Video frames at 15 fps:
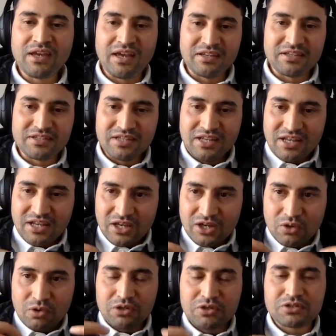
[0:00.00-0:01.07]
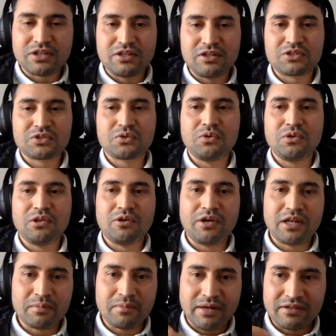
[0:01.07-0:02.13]
and going to Sunday school,
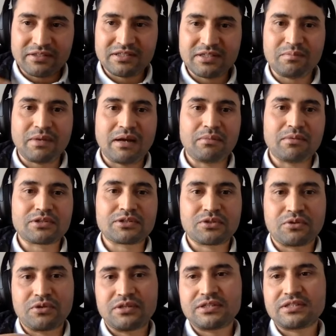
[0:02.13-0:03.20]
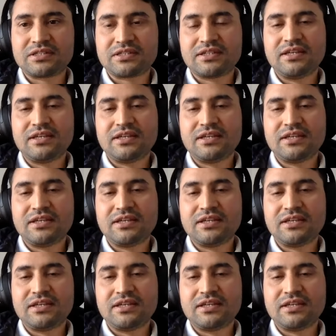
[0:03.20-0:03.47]
learning about Bible stories